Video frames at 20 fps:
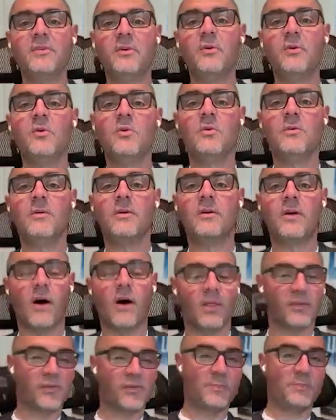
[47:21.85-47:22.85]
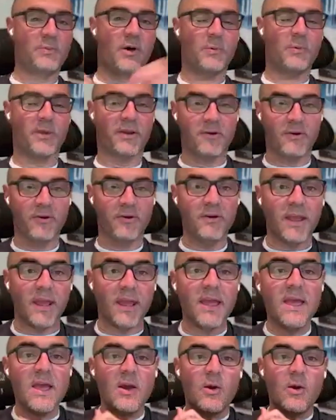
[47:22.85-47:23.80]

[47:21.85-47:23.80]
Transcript: to college football recruiting,